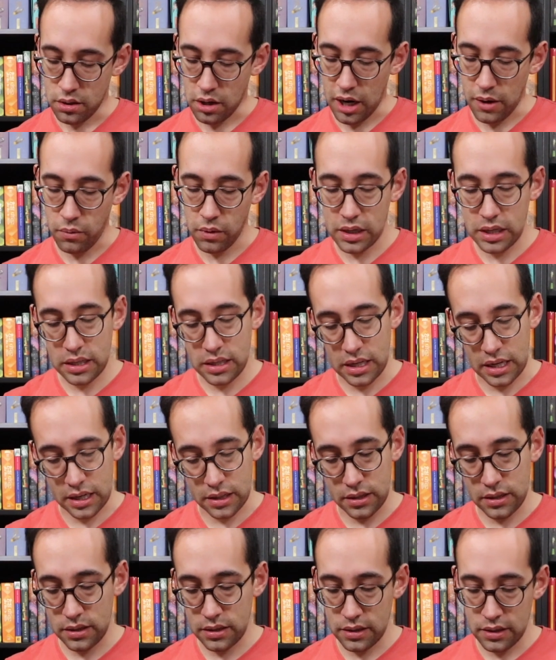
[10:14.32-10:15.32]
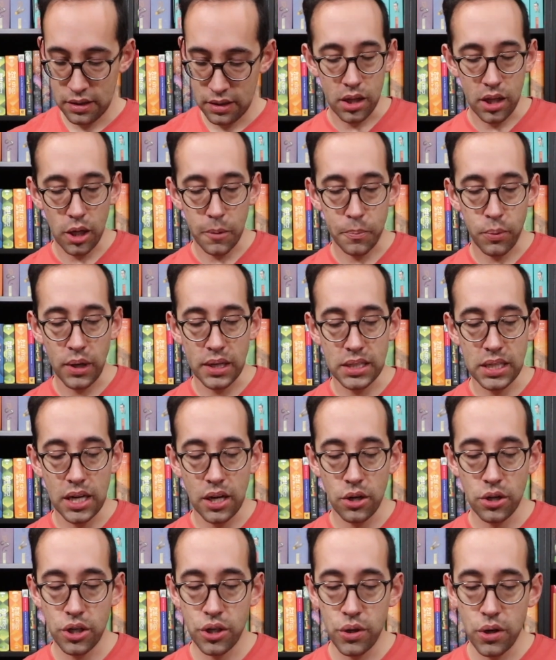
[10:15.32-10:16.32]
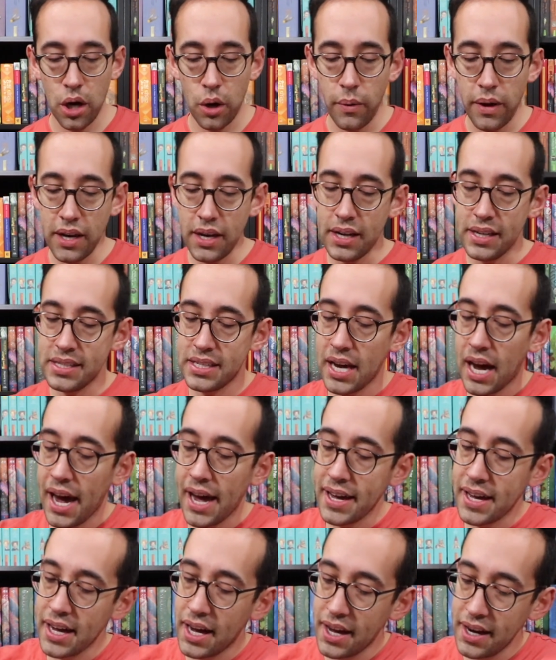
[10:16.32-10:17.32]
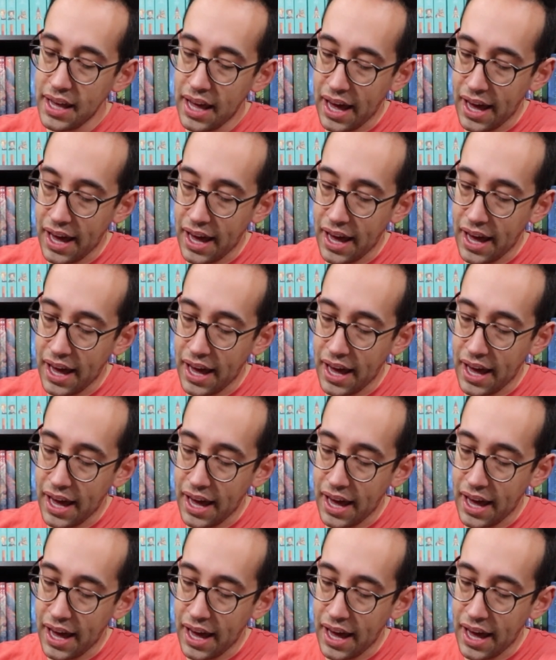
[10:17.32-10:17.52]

All right, what's this? Little print here showing Diagon